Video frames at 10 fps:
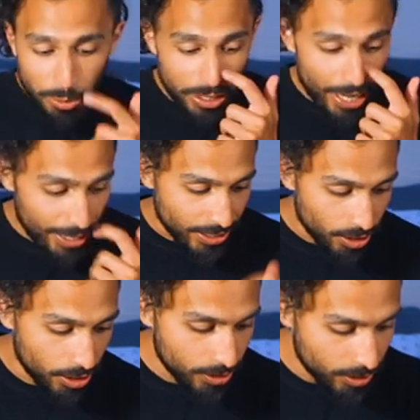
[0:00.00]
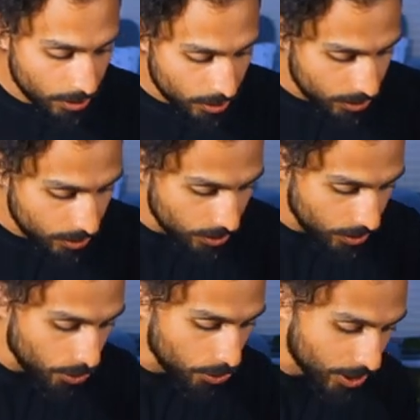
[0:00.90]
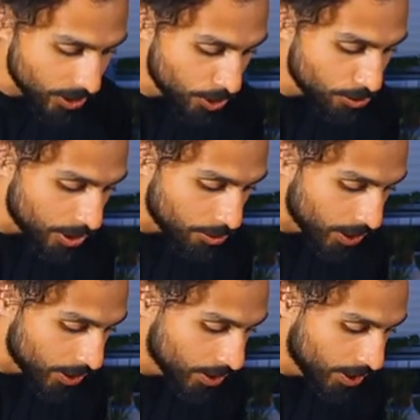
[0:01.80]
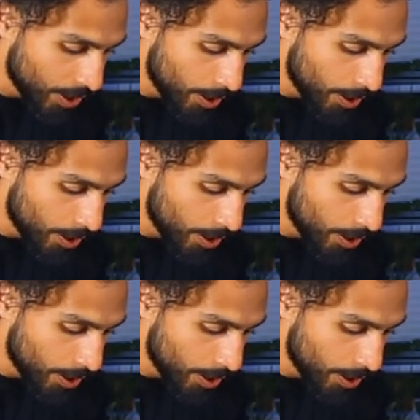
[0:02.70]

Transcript: What we got next? Oh, oh, the tuna one.